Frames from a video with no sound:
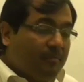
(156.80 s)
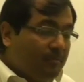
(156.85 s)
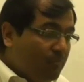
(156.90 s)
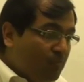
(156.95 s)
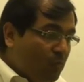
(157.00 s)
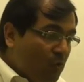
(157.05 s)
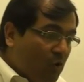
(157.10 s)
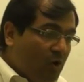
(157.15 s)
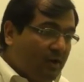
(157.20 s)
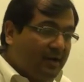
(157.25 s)

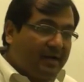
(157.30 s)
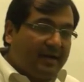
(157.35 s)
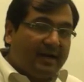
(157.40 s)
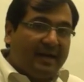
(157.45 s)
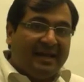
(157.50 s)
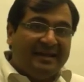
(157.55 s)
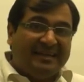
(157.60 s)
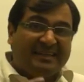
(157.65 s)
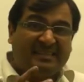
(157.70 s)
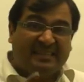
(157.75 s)
more
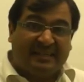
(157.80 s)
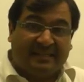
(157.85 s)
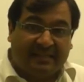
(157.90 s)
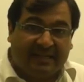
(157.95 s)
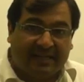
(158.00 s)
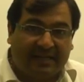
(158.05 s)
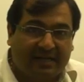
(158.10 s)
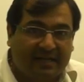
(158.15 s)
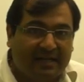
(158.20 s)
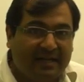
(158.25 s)

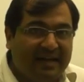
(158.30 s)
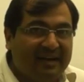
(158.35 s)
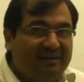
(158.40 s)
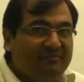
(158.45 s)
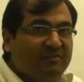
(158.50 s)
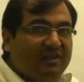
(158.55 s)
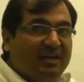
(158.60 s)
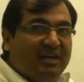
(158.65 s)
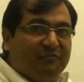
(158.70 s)
energetic, and